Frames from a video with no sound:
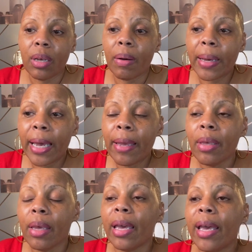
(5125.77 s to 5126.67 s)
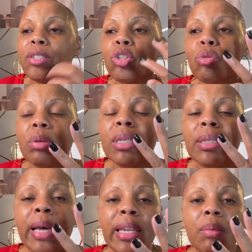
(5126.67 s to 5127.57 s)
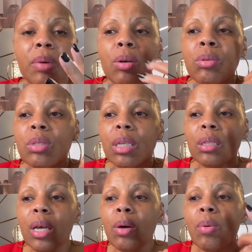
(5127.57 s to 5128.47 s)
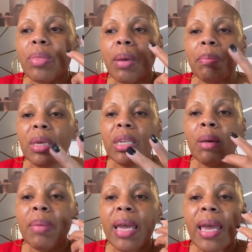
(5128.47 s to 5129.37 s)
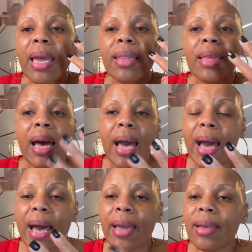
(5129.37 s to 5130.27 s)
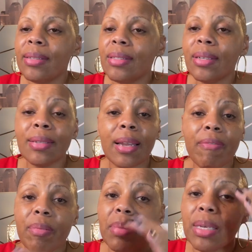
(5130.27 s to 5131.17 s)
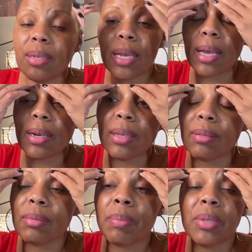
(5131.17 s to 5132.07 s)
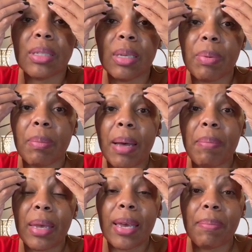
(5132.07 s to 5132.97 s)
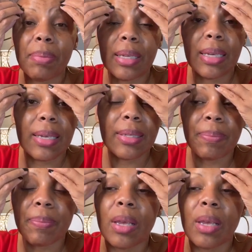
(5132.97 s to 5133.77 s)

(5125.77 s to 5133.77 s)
Okay. It has three lighting modes: the low, the medium, and the high. It's just not for me, Natalie. Let me sleep in my bed, please.